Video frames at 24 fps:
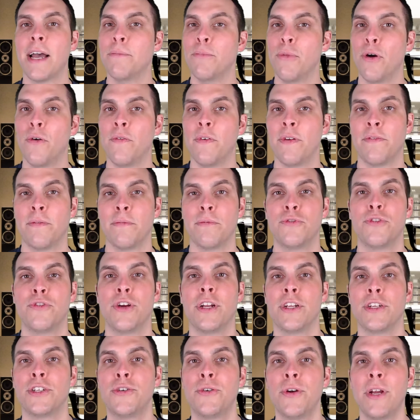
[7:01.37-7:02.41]
on moving from tree
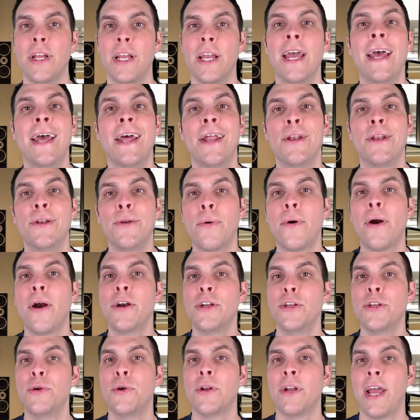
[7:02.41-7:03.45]
to tree, nor are
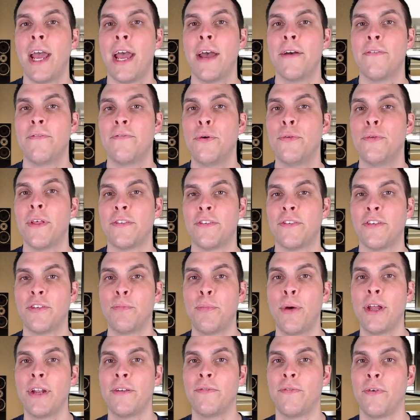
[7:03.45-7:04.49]
you going to have food that's as
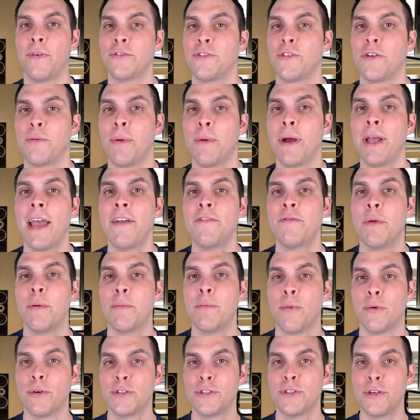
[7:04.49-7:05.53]
plentiful. So there might have to be
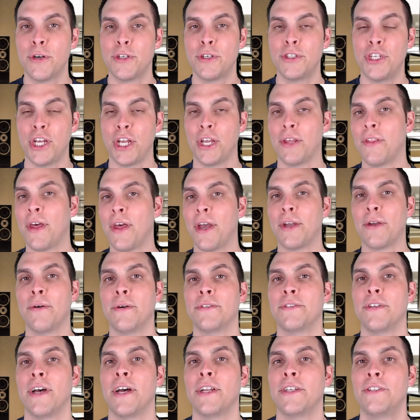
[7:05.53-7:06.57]
more searching that
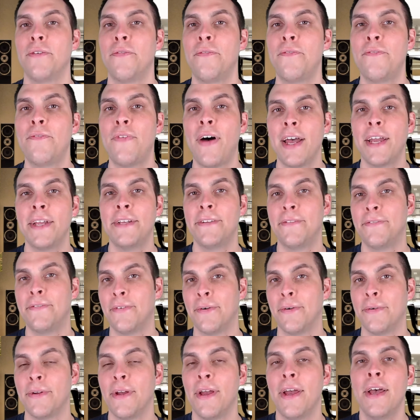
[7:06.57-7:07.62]
goes on to find
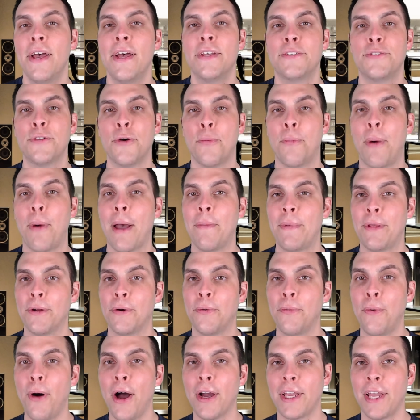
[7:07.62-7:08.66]
food. So bipedal
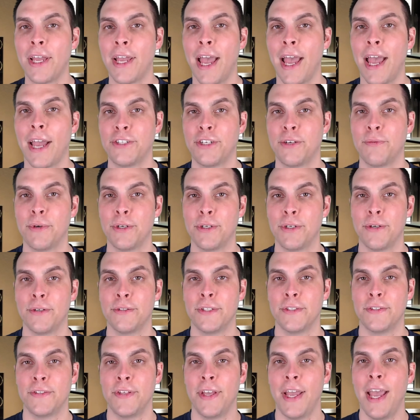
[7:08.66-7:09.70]
walking actually
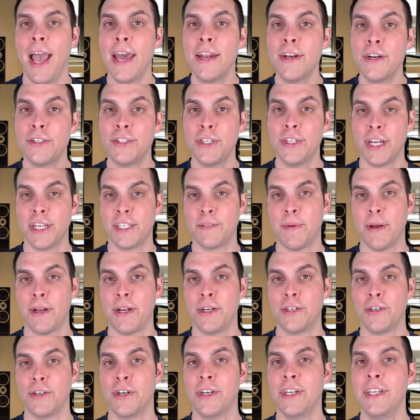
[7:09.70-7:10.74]
reduces the energy
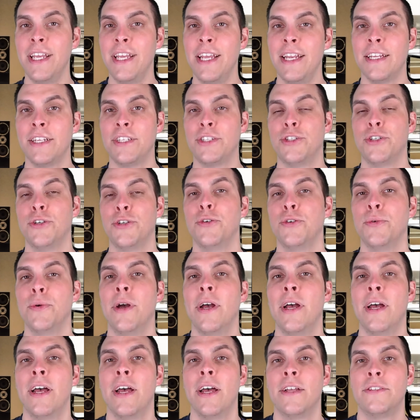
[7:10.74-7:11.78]
expenditure needed to,
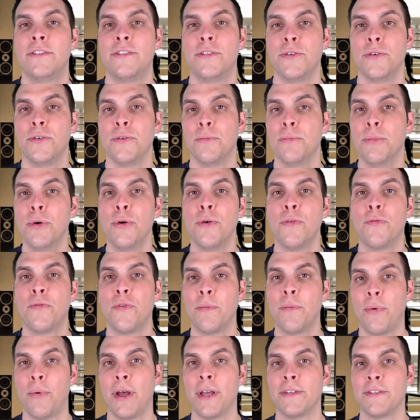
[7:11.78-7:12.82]
to move
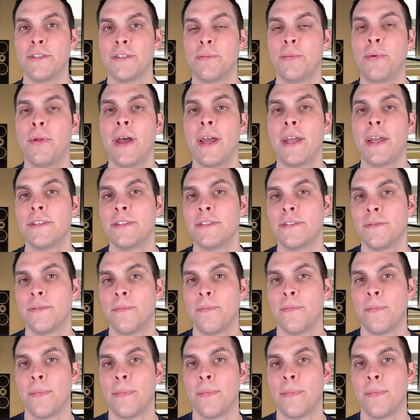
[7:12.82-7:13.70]
from place to place.